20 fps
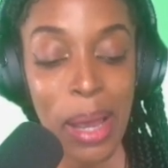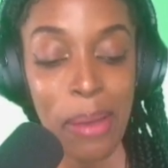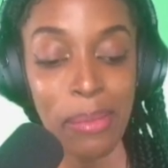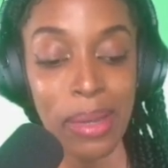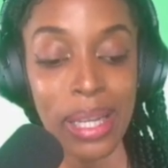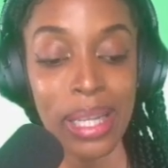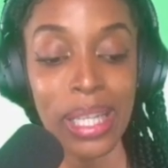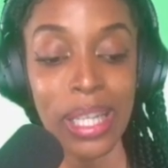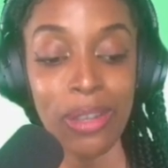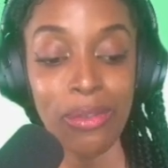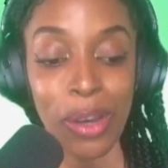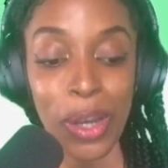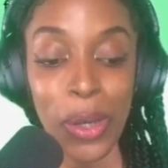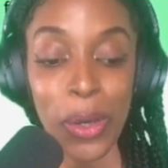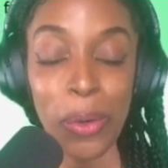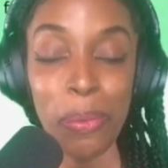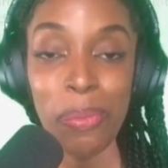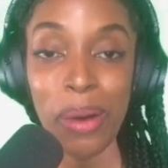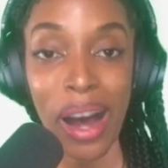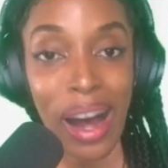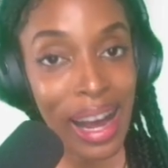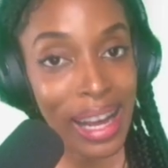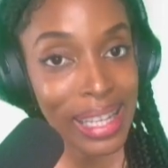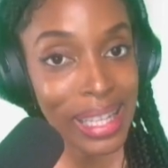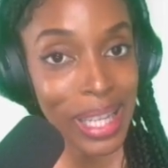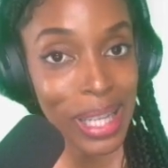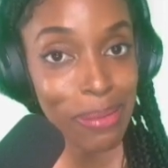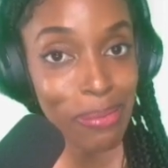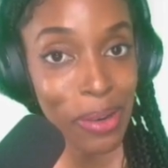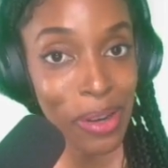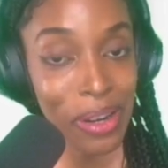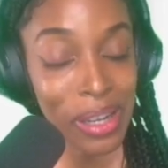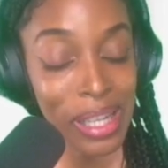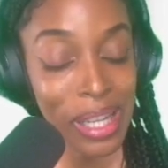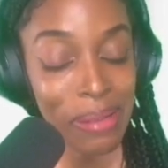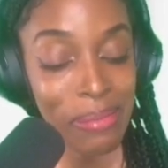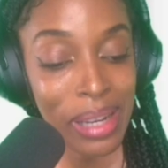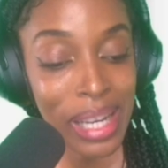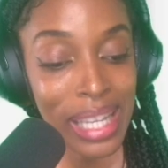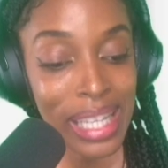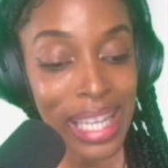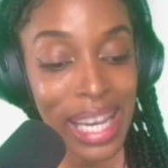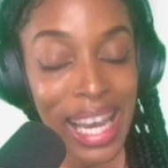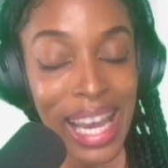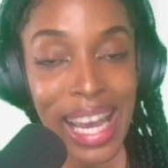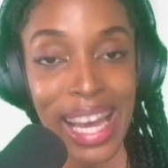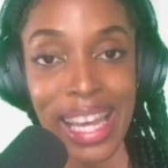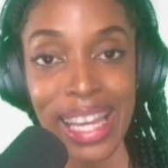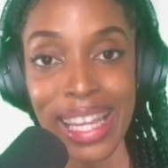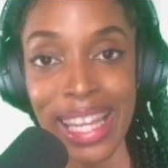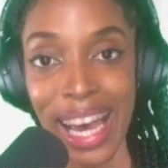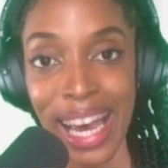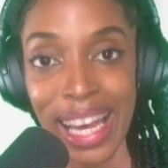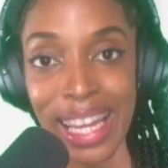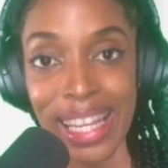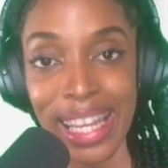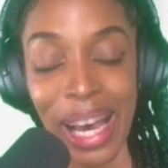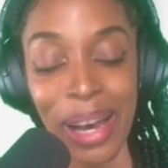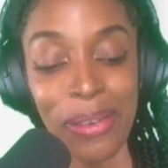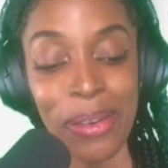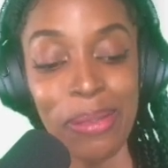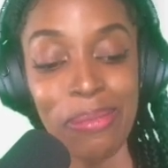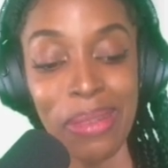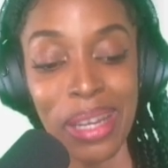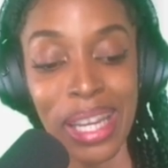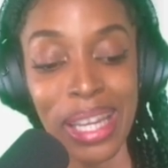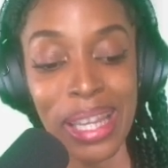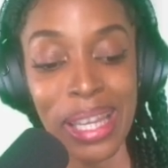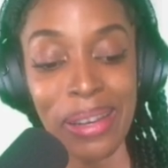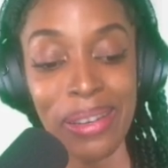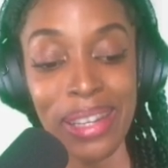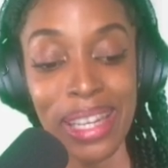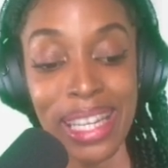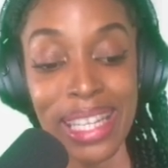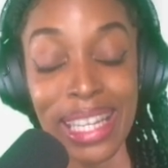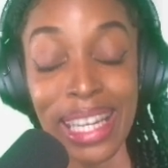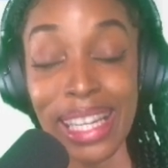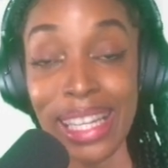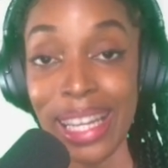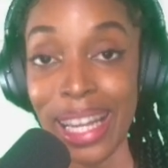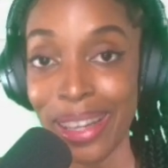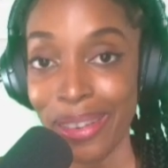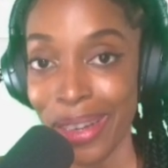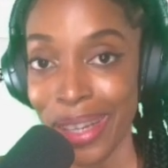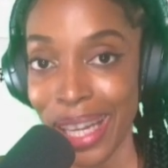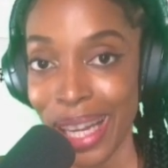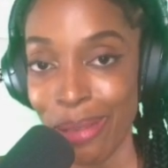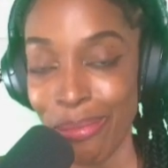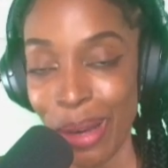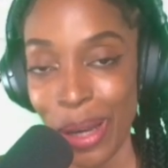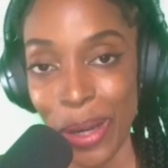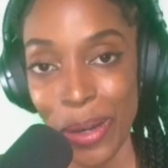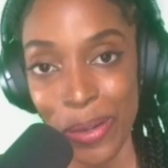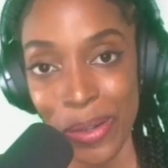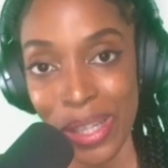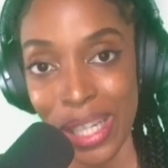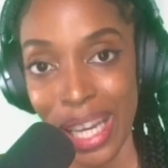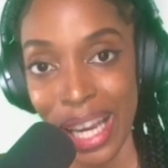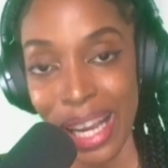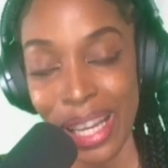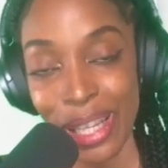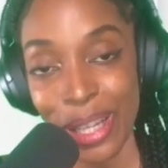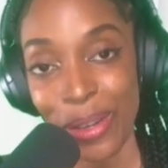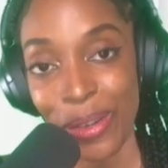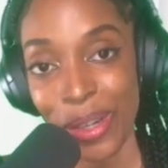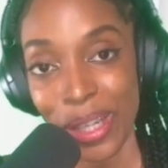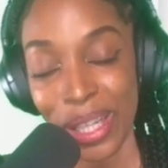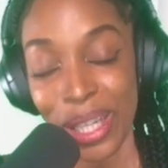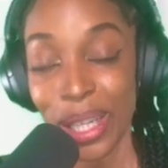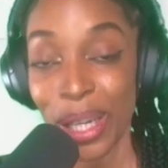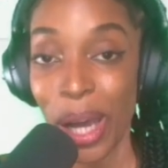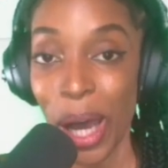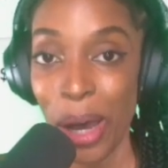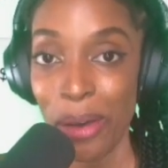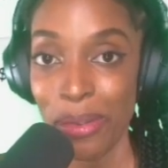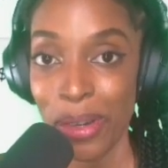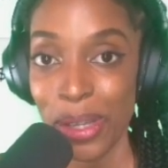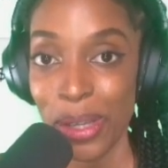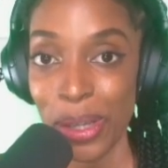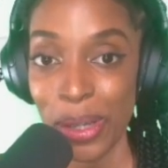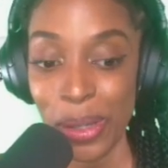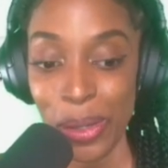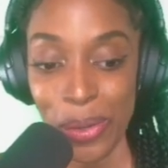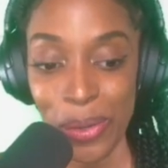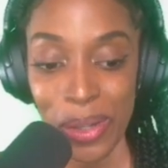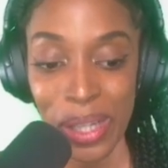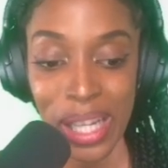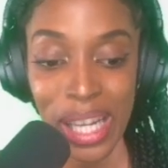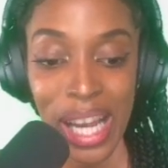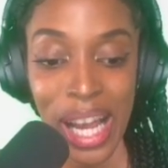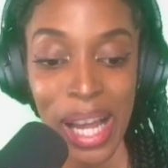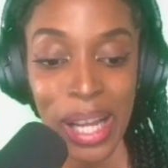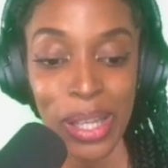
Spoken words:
because if I go past this borrow limit, then that would mean they'll need to liquidate my holdings in order to cover the loan.